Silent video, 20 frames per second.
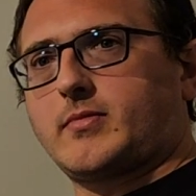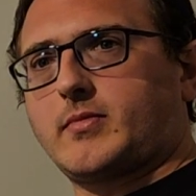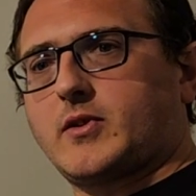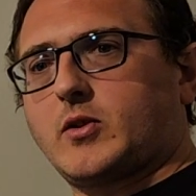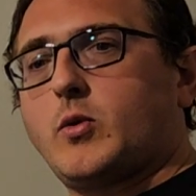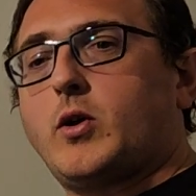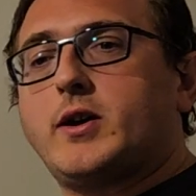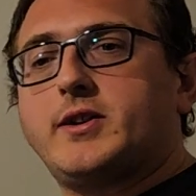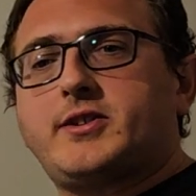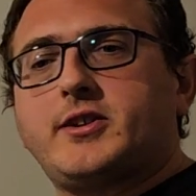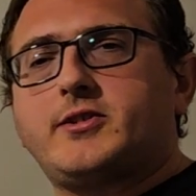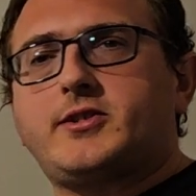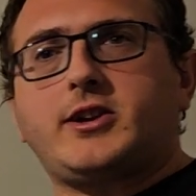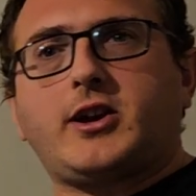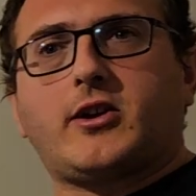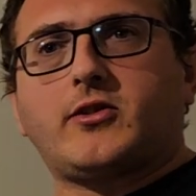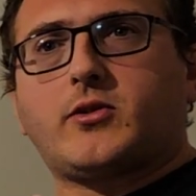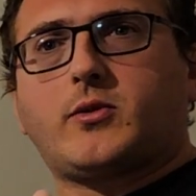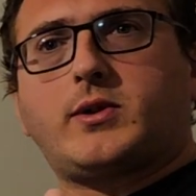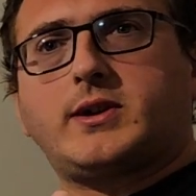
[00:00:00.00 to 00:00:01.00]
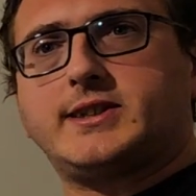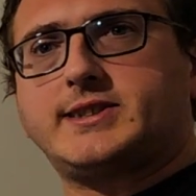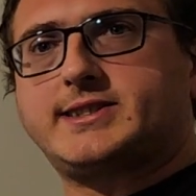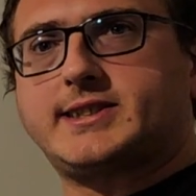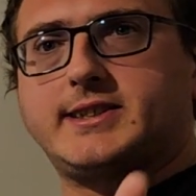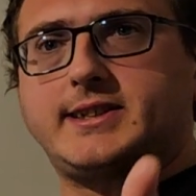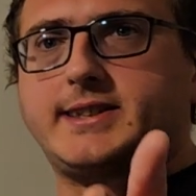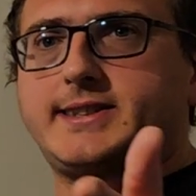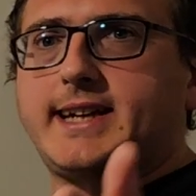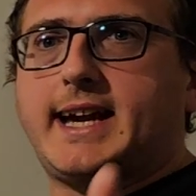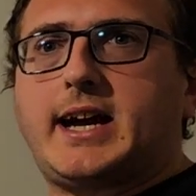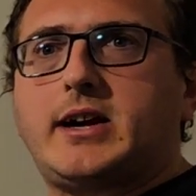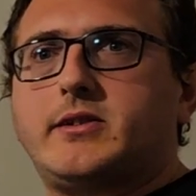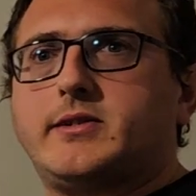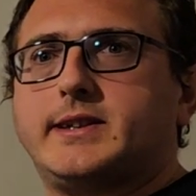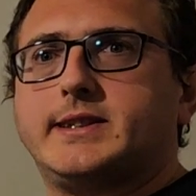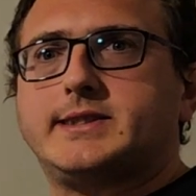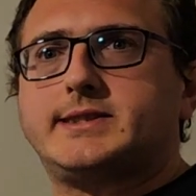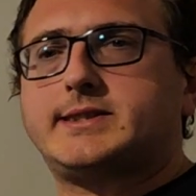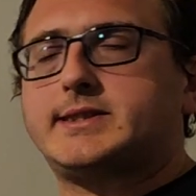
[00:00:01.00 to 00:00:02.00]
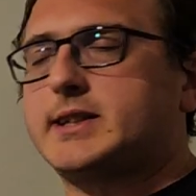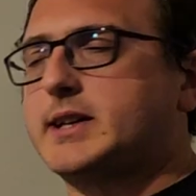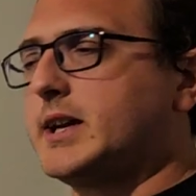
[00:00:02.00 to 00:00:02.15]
Well, the other one is in the talents.